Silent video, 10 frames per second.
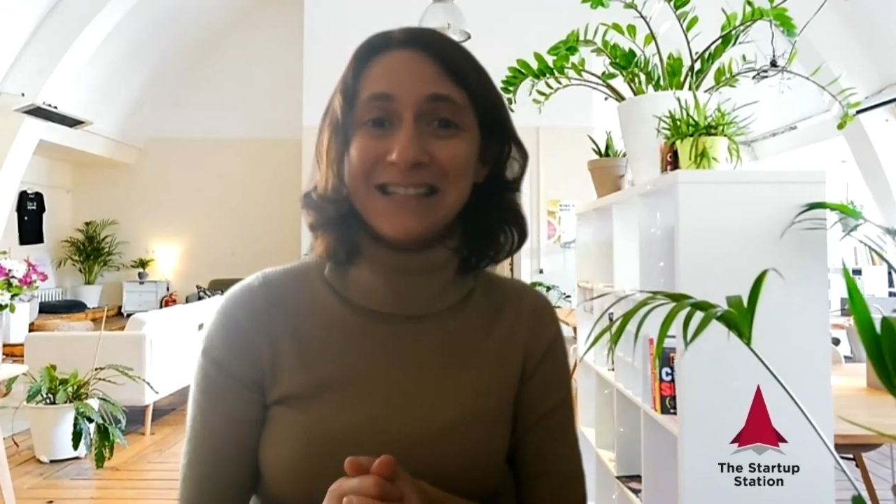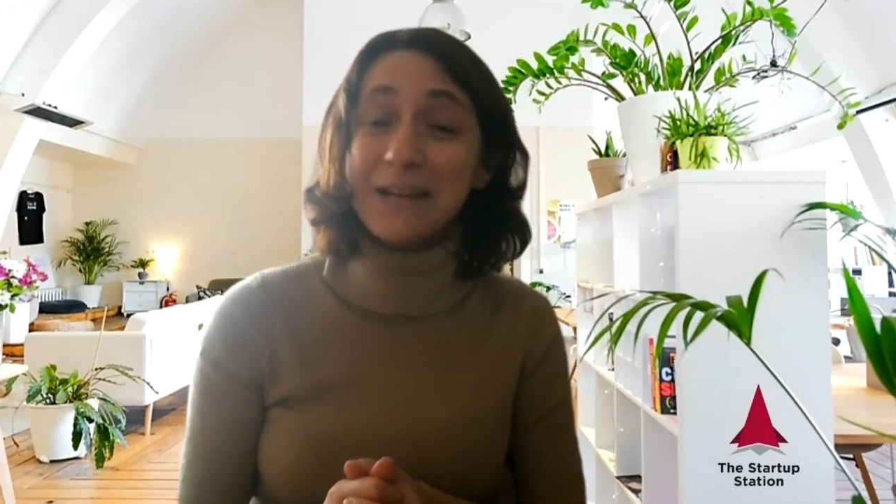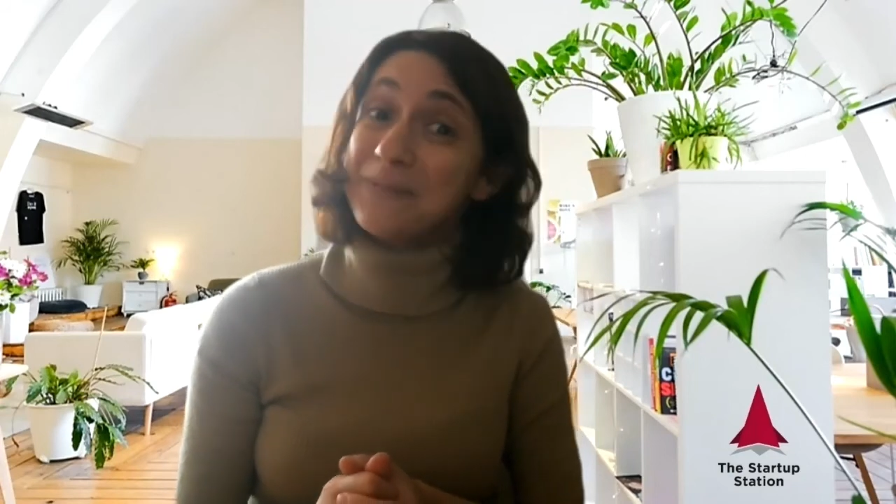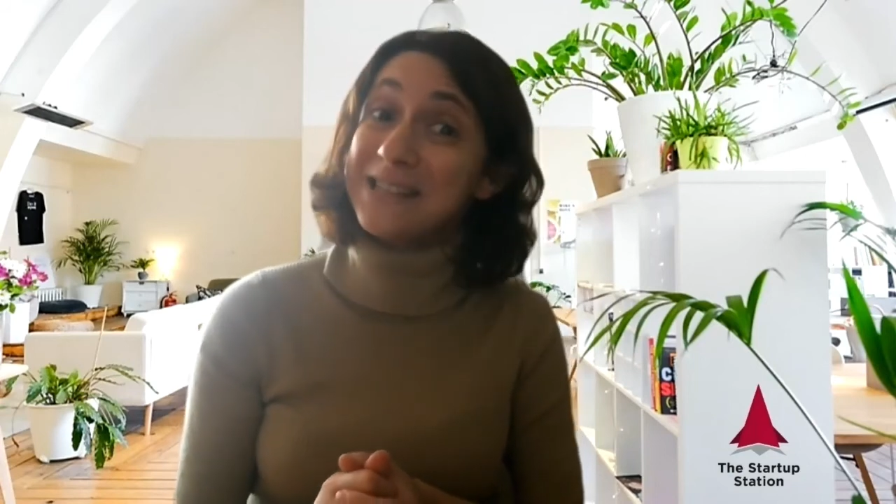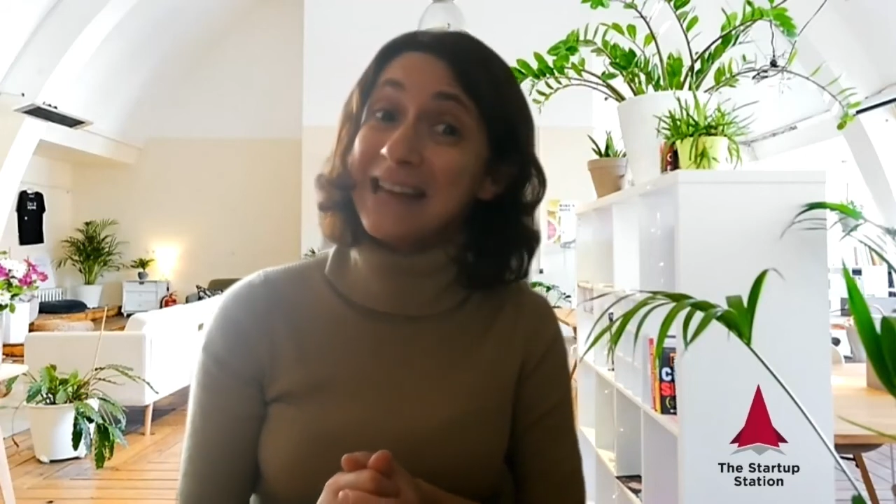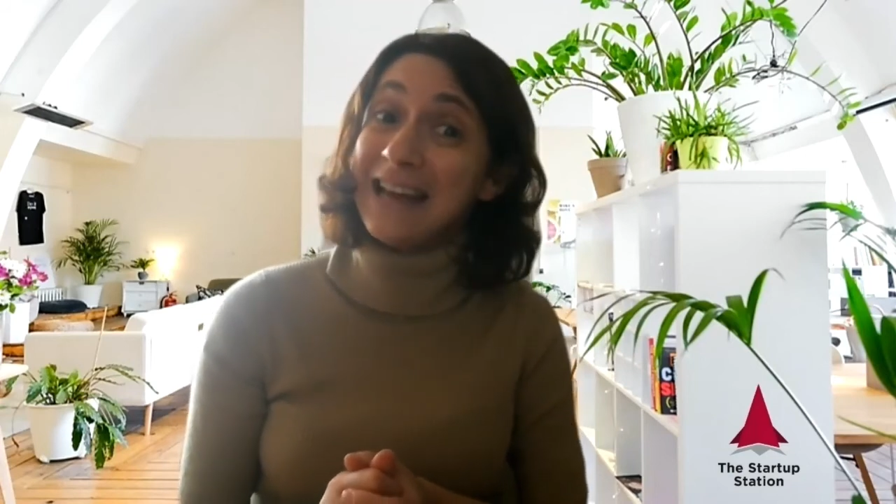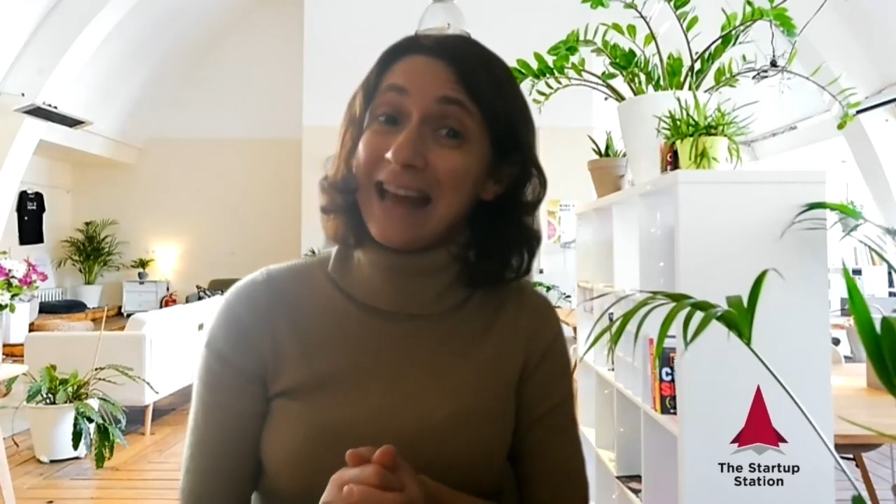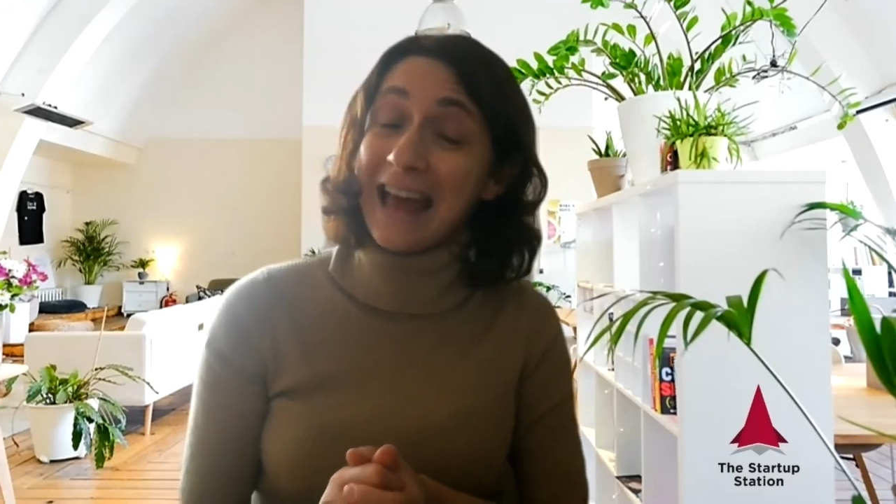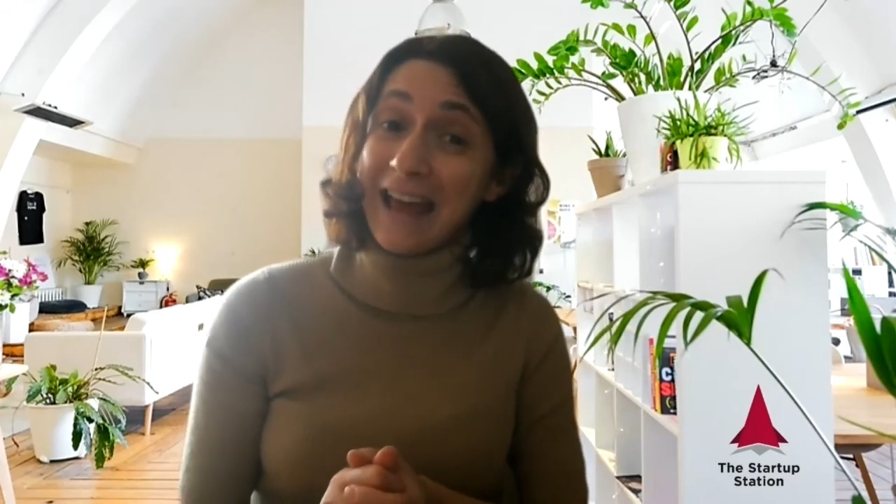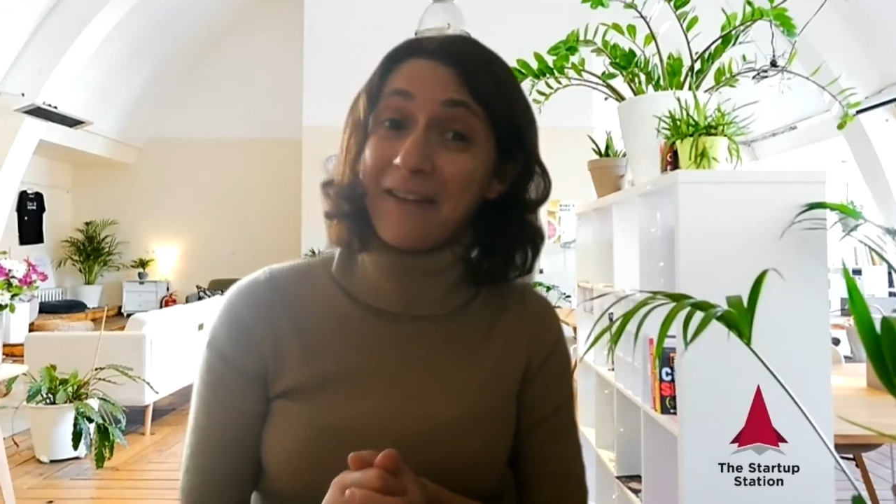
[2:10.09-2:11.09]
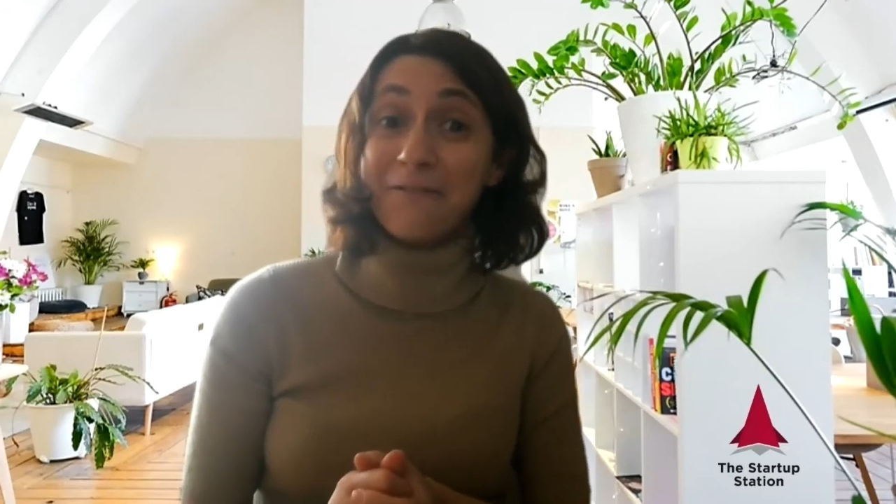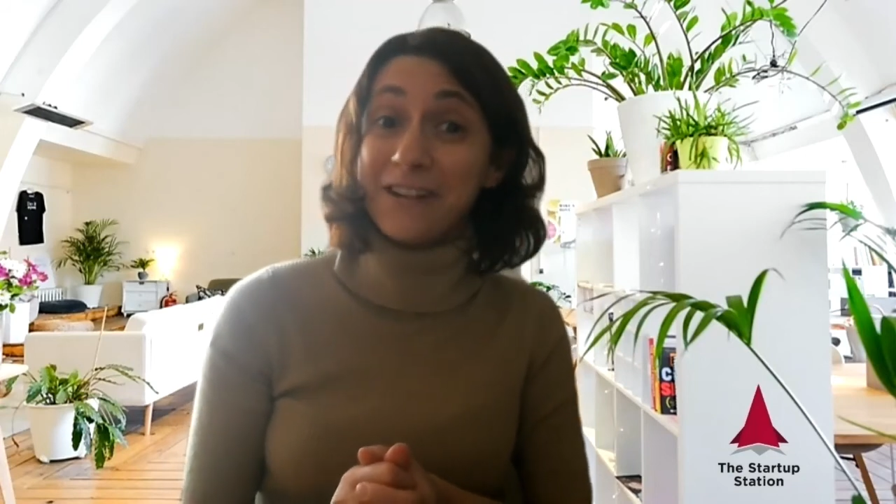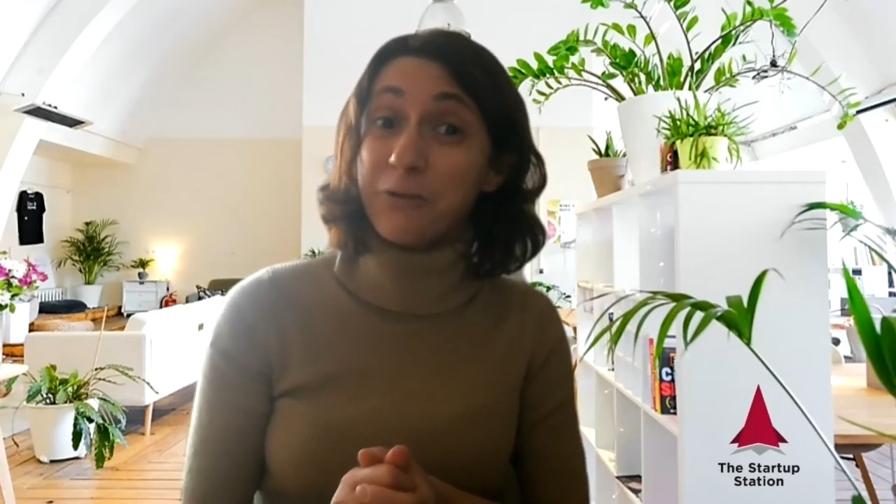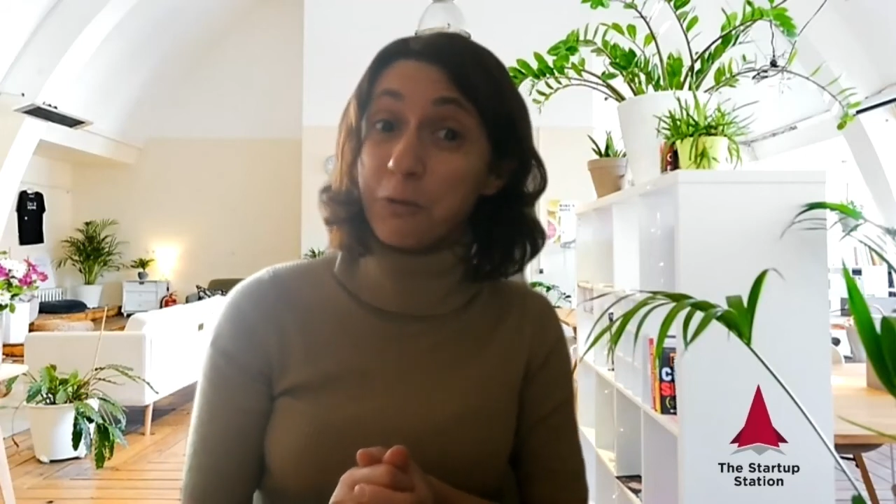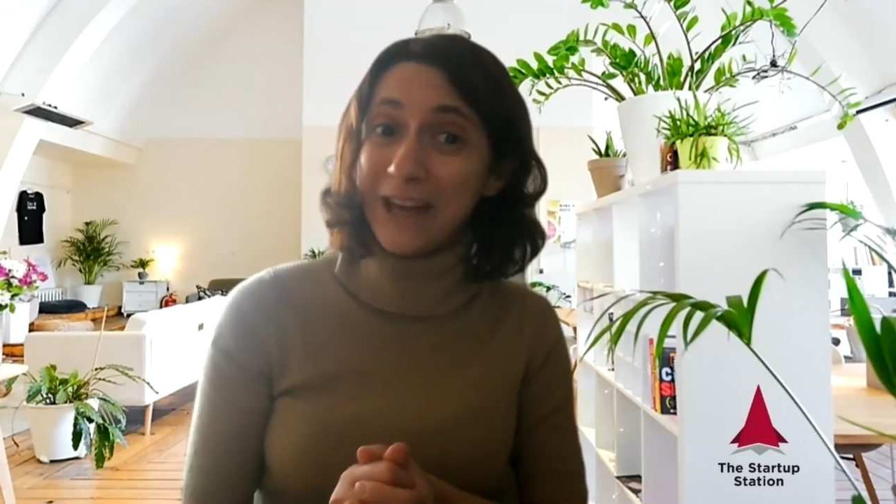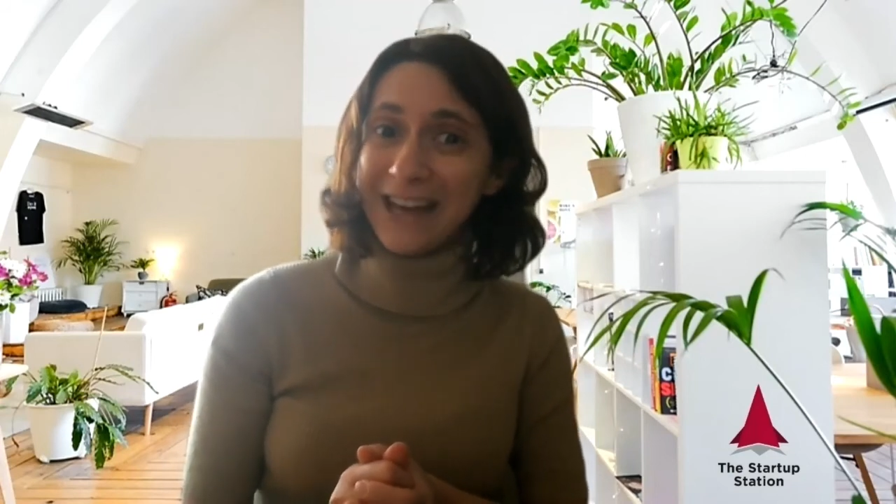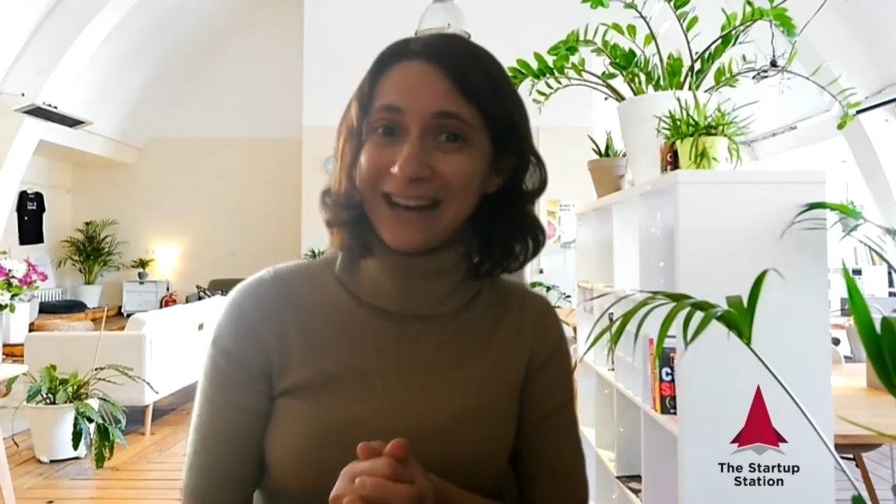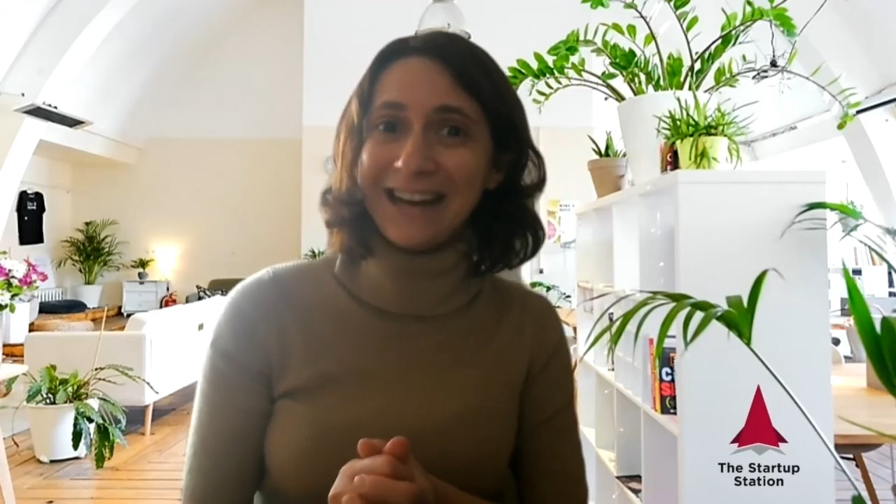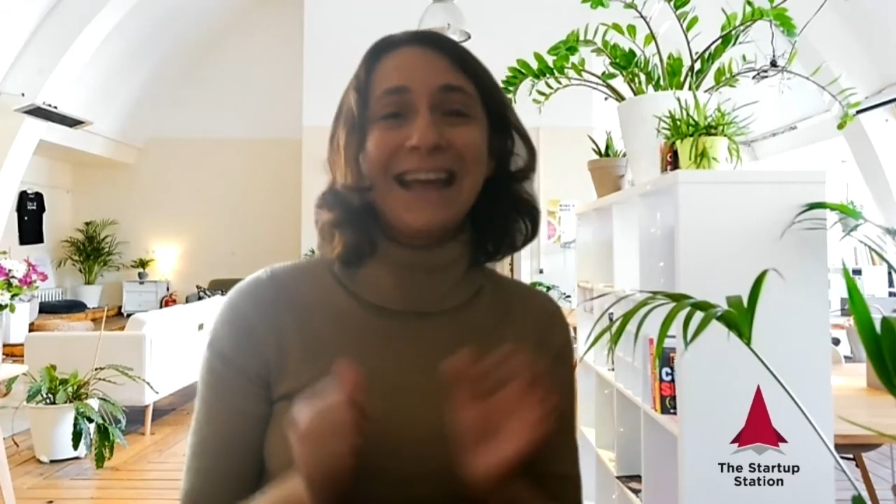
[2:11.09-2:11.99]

tips every week.